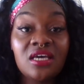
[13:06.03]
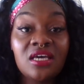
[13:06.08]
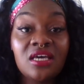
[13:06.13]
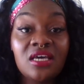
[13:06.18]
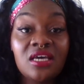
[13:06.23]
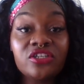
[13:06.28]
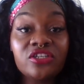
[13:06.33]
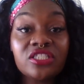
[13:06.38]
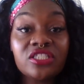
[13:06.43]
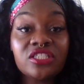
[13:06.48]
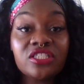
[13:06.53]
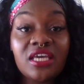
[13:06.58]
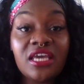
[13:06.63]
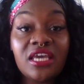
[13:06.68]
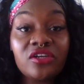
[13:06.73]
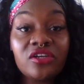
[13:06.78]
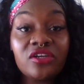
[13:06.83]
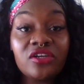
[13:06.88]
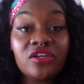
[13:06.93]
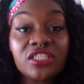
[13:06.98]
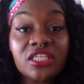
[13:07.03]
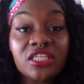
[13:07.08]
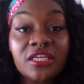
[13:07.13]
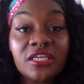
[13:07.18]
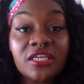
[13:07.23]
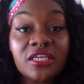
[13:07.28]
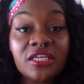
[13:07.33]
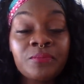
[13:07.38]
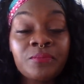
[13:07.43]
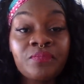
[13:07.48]
There's energy
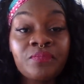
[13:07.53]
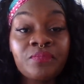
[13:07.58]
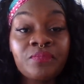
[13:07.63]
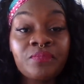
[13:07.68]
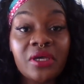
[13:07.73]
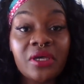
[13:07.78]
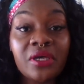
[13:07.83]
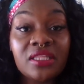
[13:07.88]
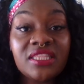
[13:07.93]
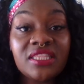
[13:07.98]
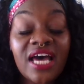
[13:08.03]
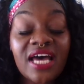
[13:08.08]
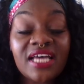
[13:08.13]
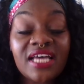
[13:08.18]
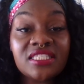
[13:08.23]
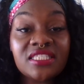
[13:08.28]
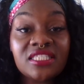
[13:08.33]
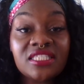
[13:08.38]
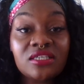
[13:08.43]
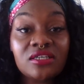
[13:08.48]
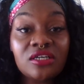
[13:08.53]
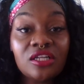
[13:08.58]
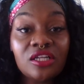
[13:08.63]
that's